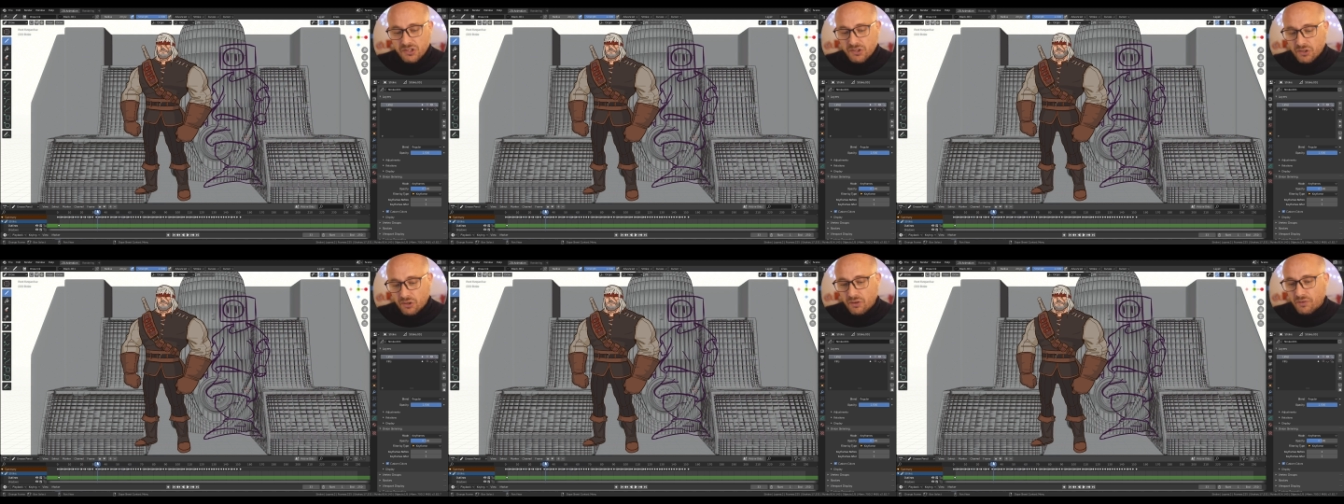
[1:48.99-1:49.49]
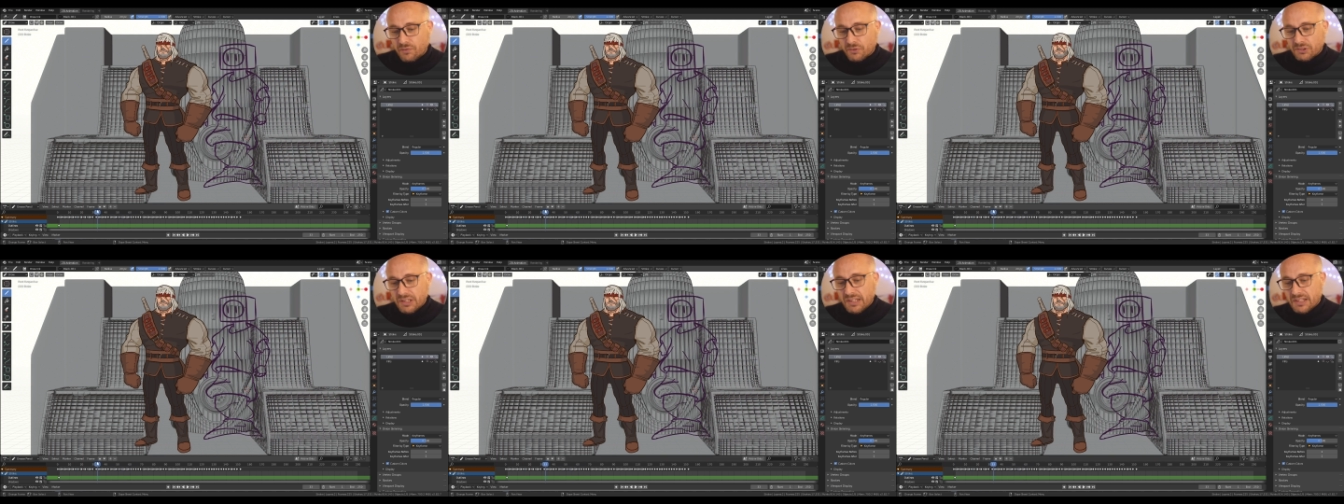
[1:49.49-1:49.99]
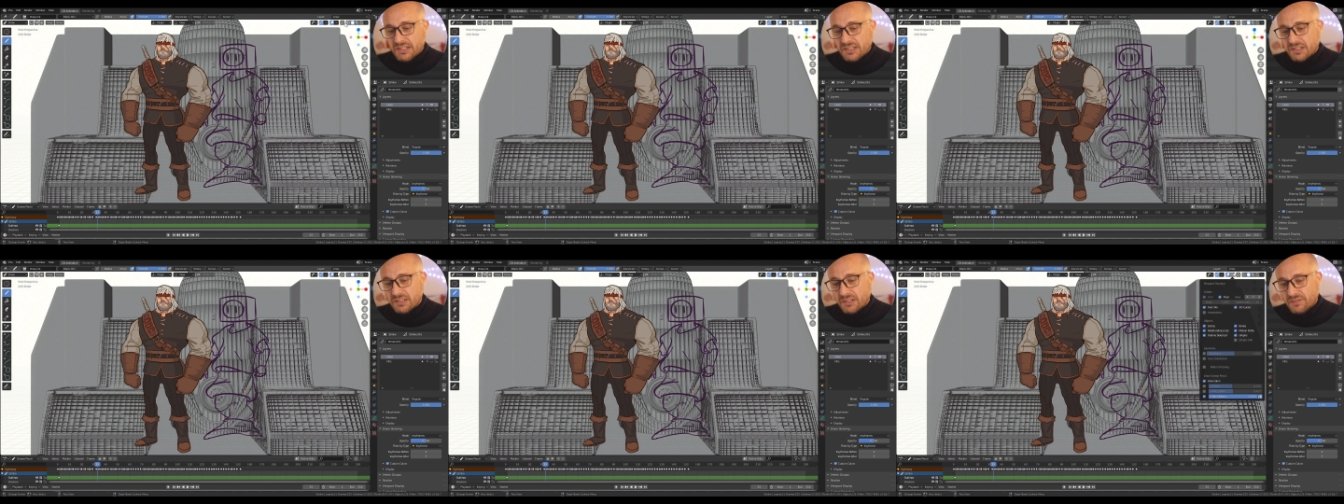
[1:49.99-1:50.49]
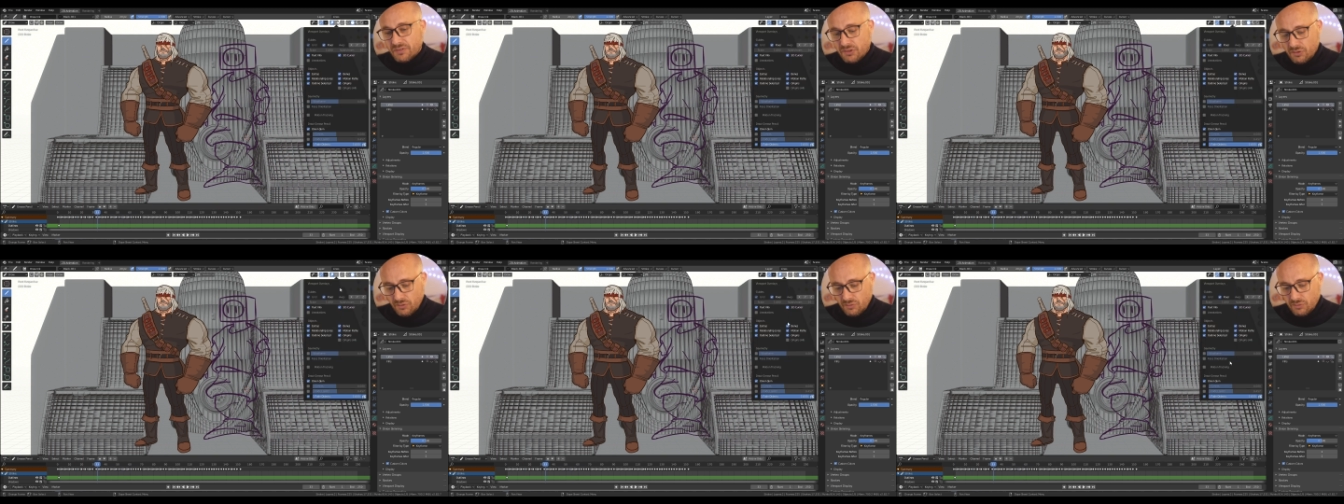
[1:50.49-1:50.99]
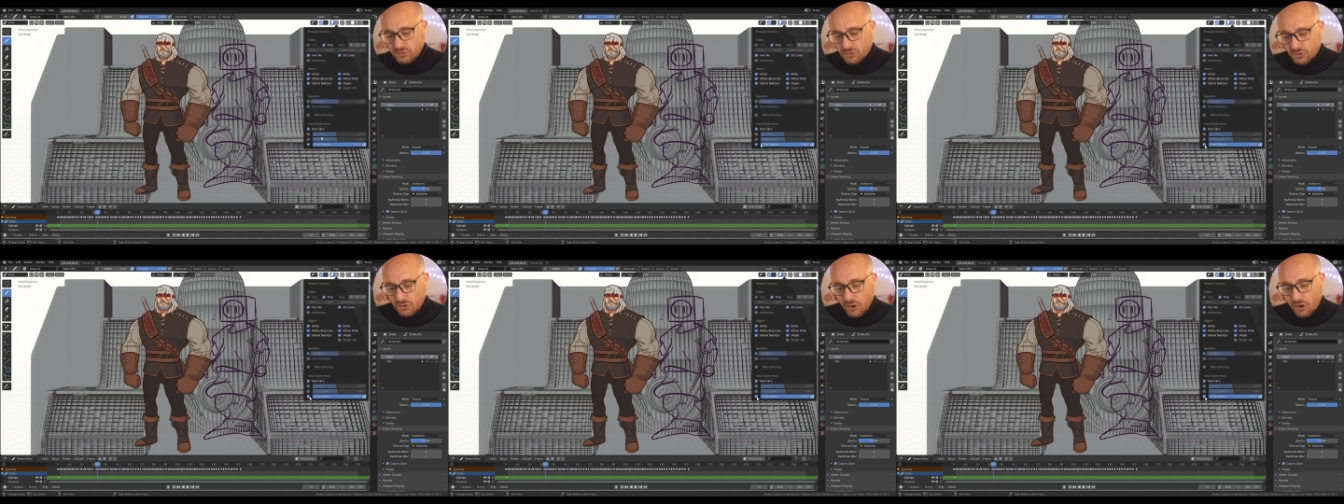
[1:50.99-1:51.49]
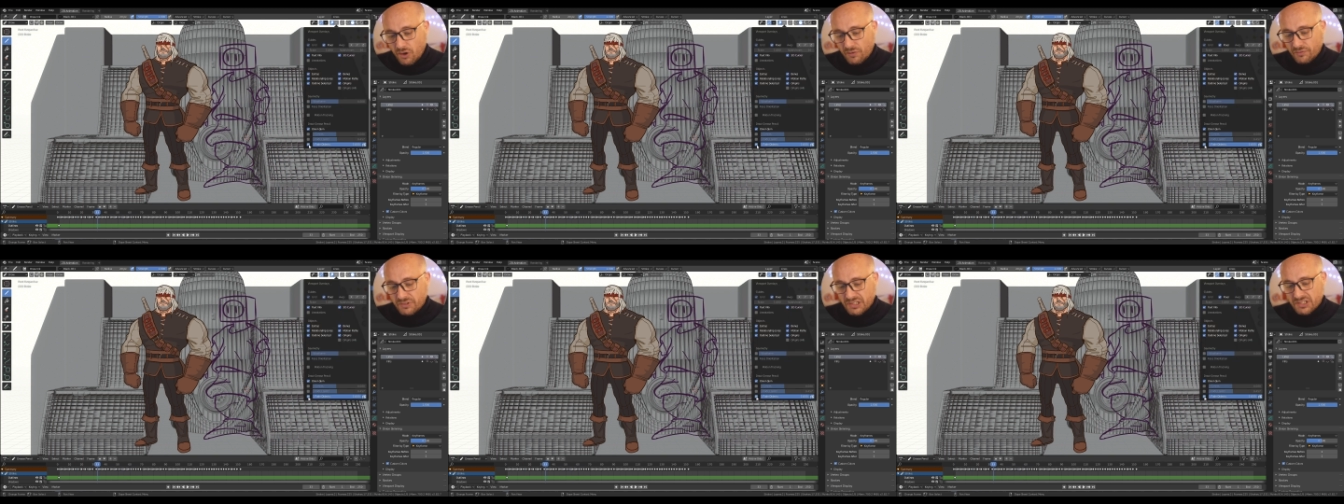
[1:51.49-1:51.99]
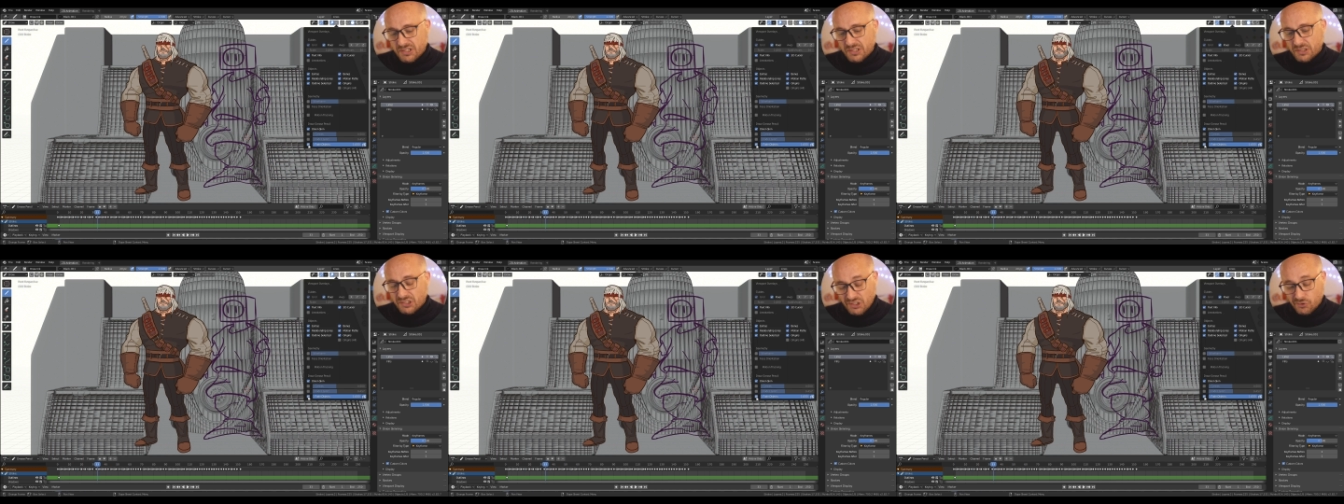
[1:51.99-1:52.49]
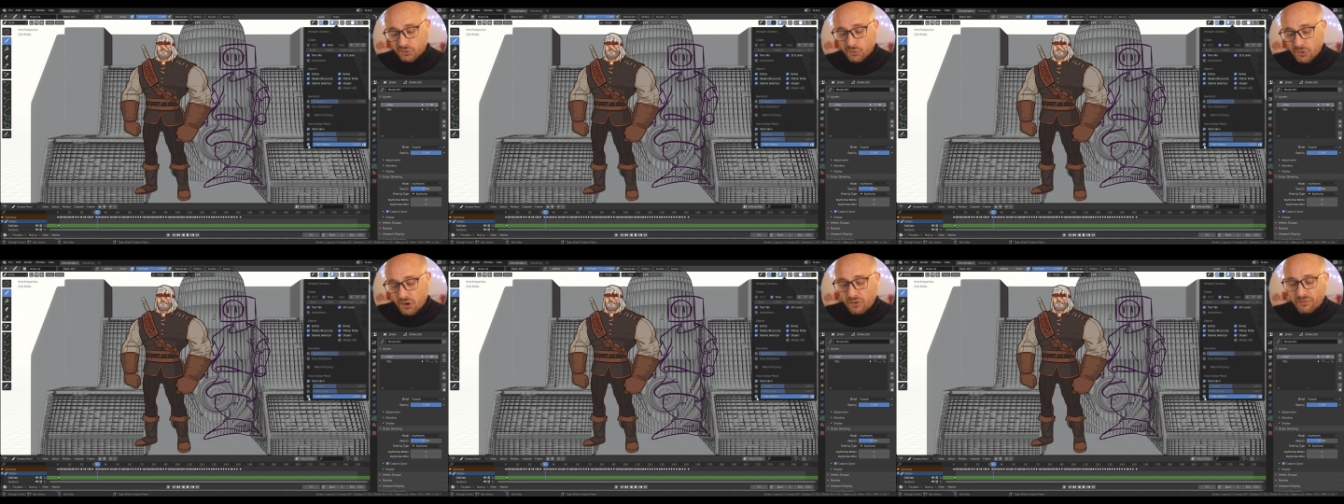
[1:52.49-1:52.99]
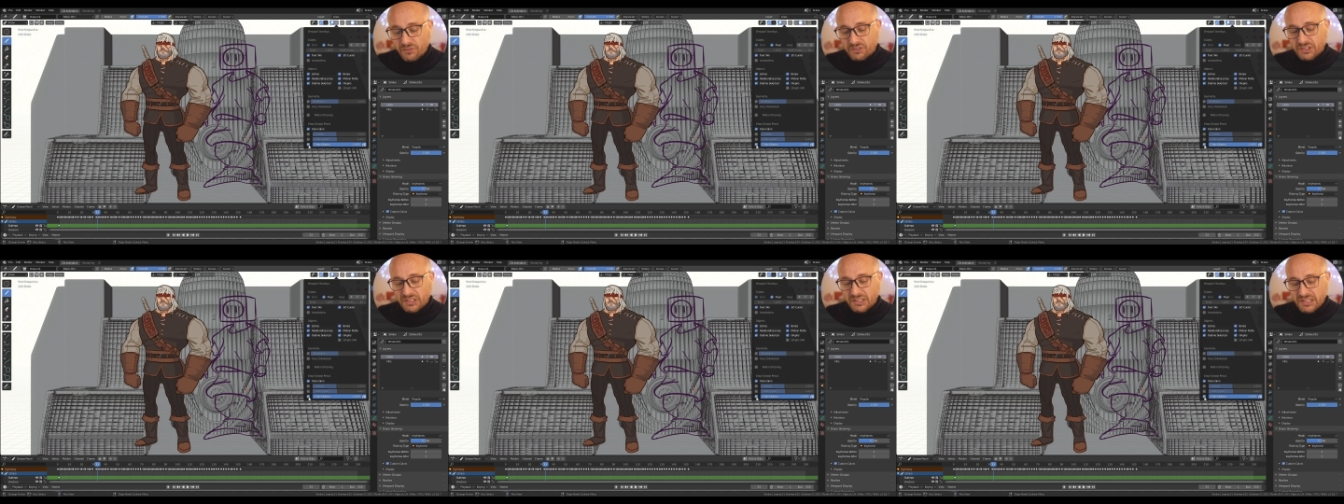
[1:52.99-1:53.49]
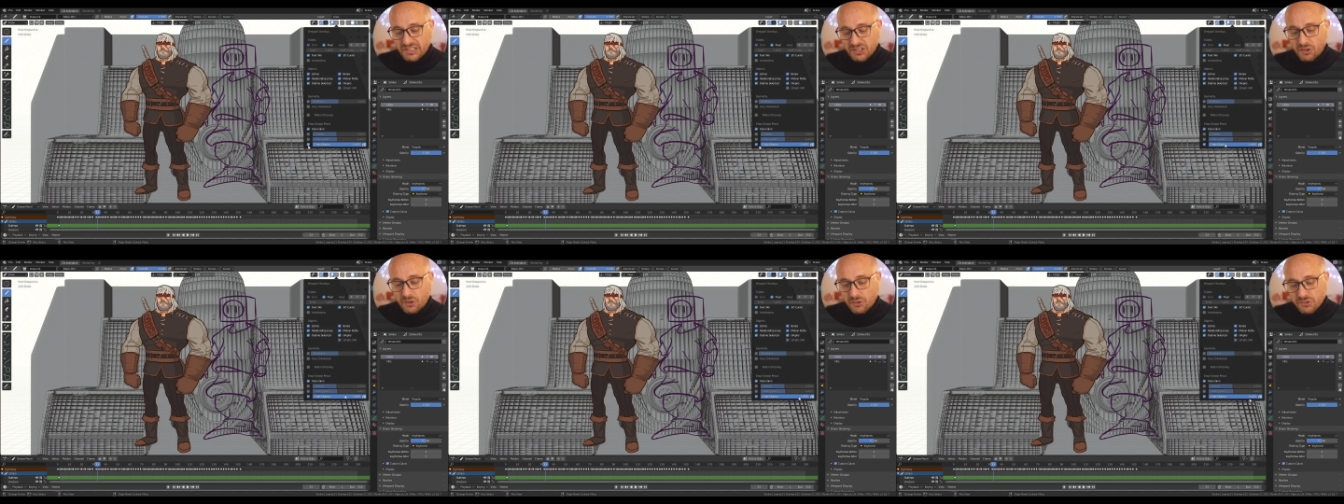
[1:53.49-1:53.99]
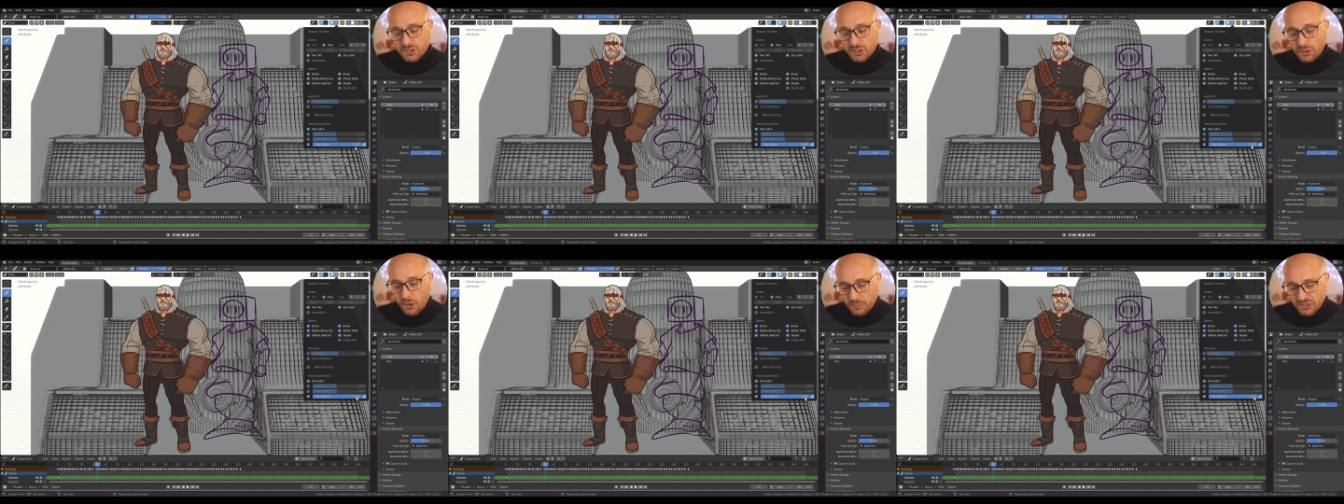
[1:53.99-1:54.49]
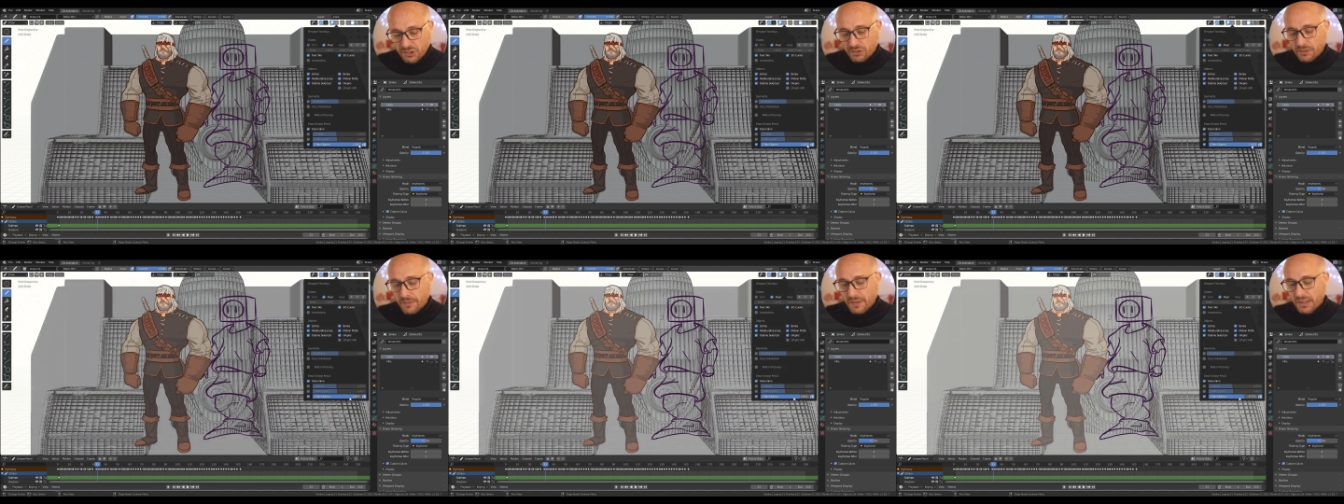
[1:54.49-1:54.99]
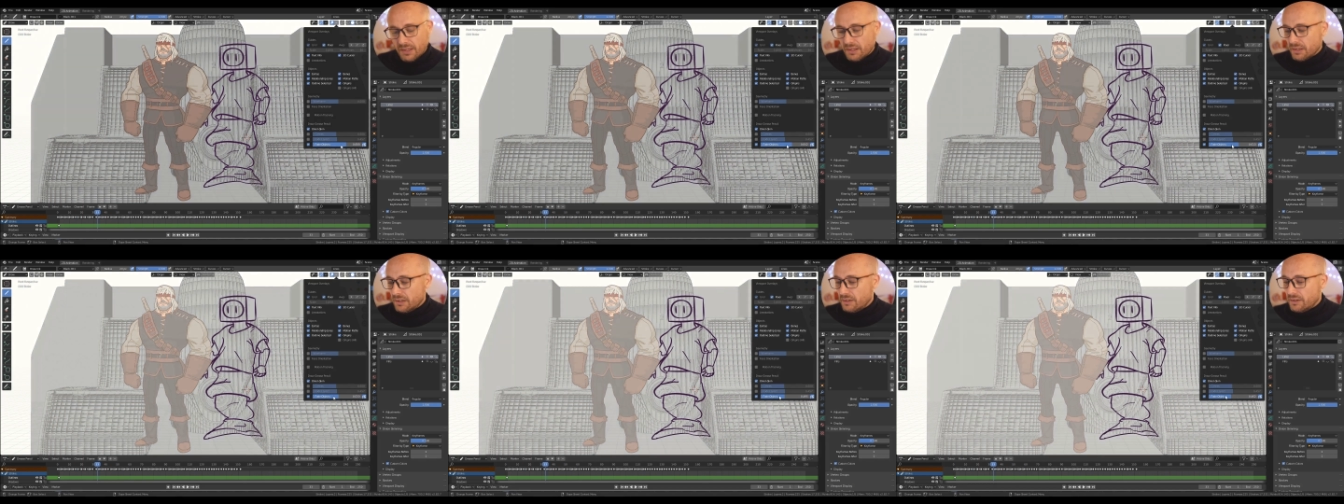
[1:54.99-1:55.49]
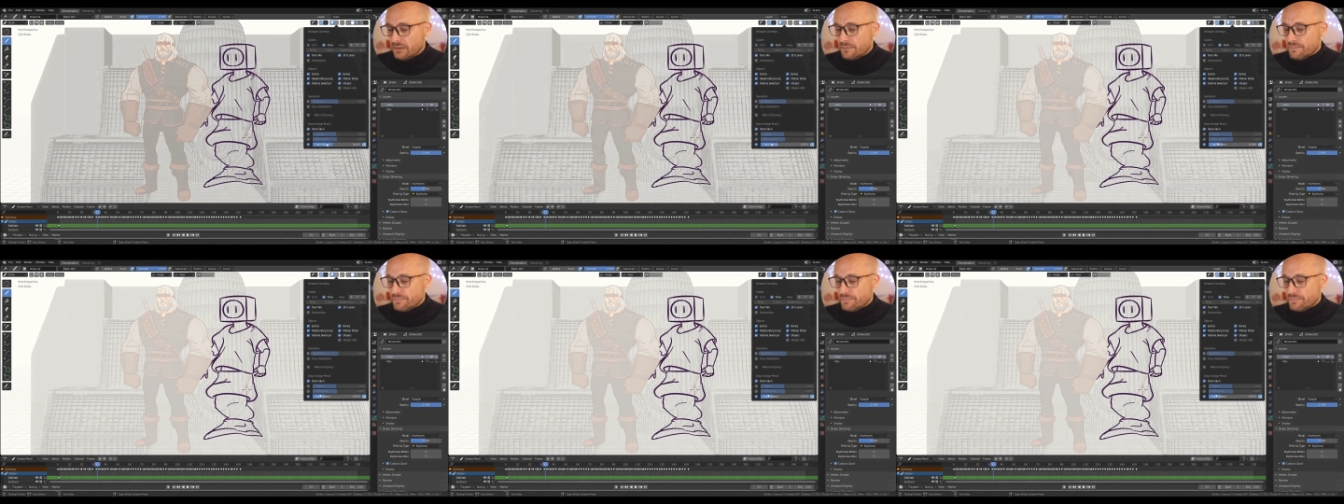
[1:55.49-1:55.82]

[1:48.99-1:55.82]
so for this, if you turn off this turn off this option here,